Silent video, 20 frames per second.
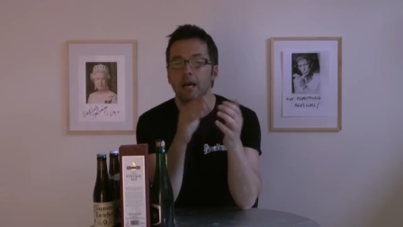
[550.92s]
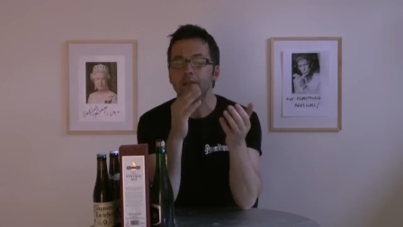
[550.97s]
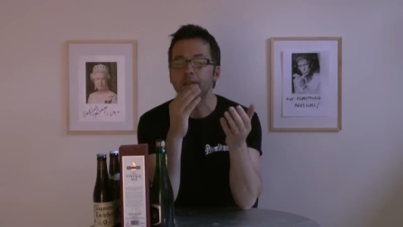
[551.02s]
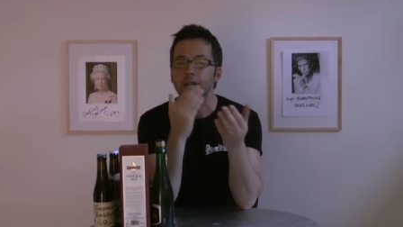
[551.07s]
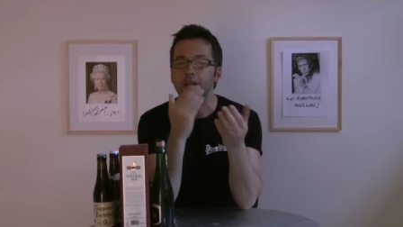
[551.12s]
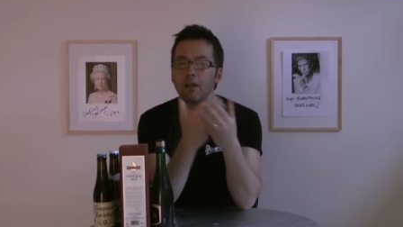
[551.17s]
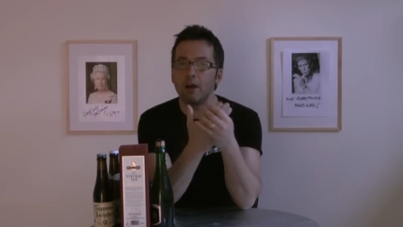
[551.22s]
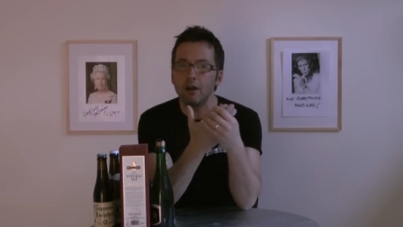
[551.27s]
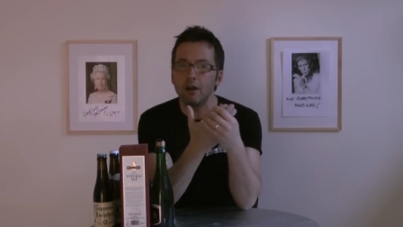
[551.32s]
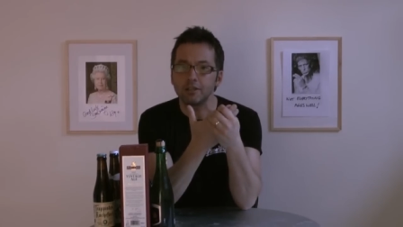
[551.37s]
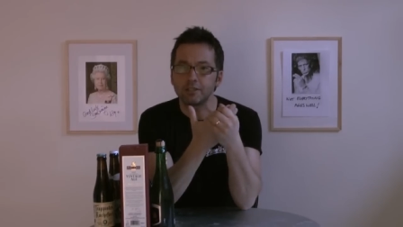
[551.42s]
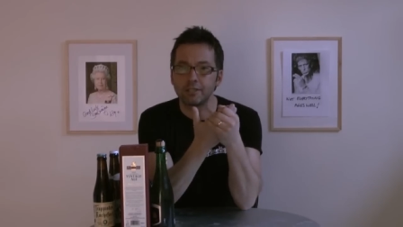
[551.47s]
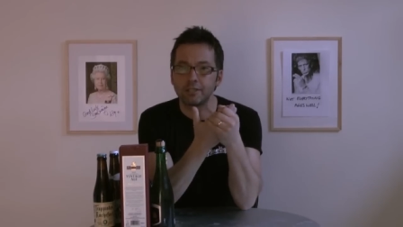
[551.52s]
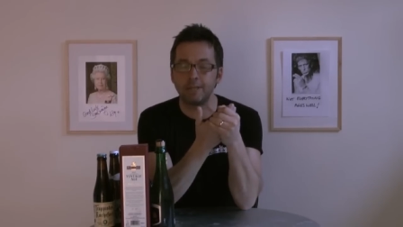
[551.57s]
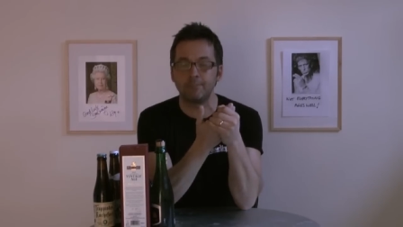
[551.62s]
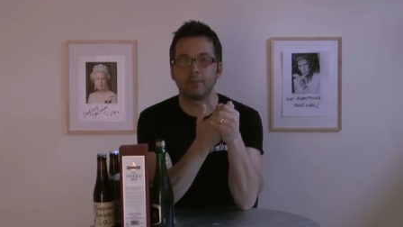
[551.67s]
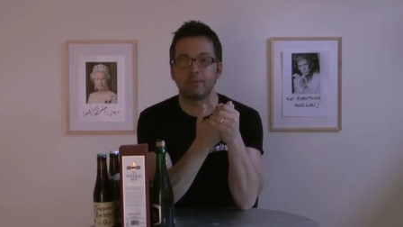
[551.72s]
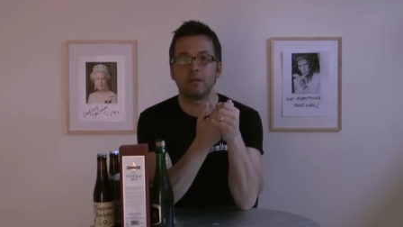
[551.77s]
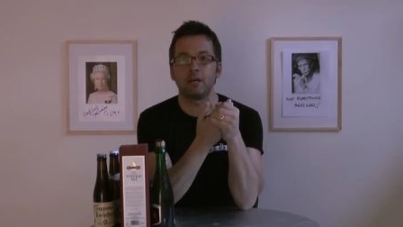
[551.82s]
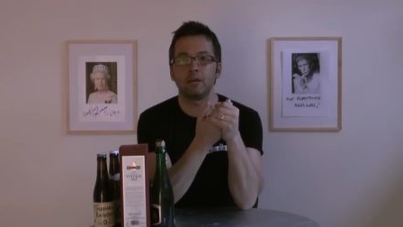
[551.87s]
And the last
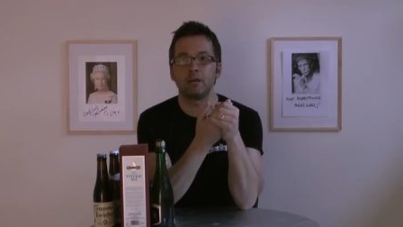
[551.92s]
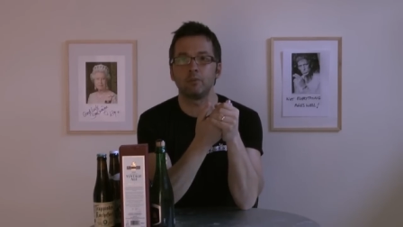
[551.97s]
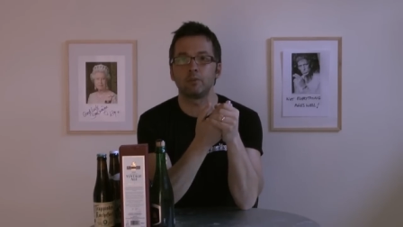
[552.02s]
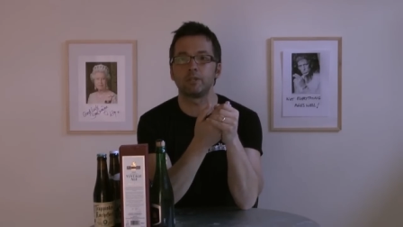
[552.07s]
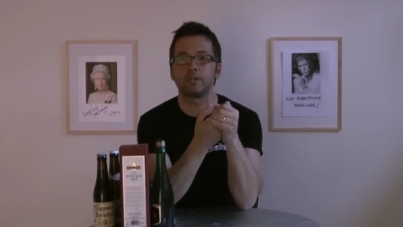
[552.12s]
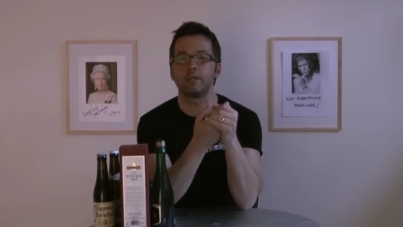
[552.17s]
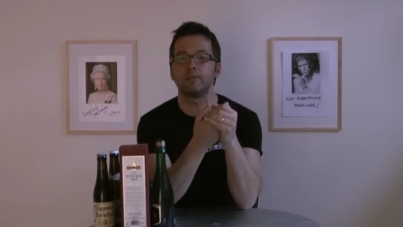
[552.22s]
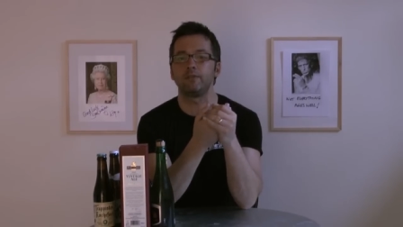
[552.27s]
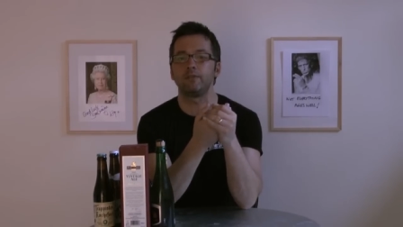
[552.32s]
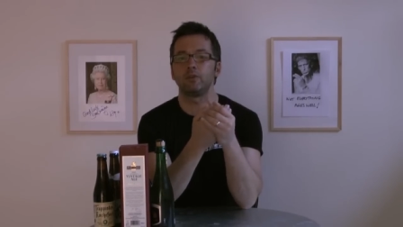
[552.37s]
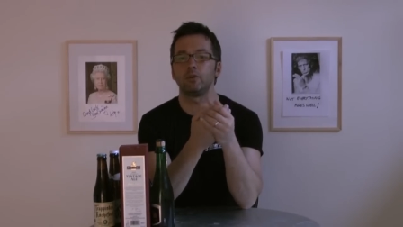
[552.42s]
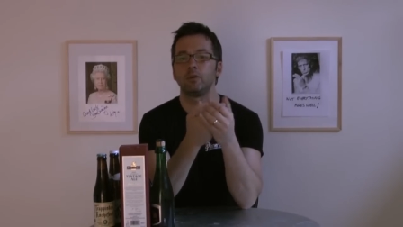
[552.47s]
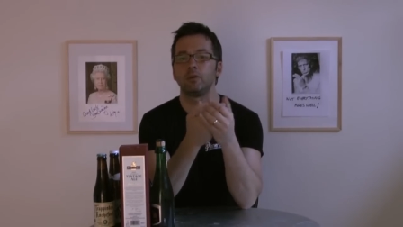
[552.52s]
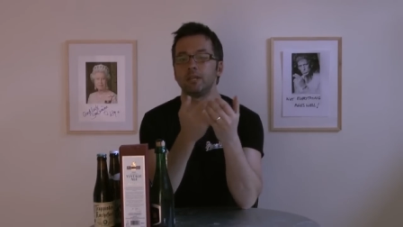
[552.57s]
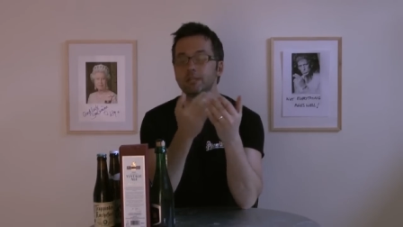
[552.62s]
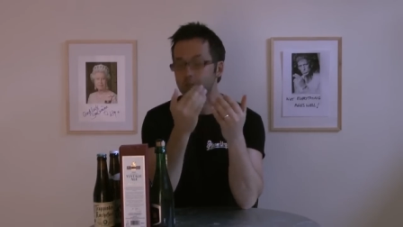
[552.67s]
tip that I would give you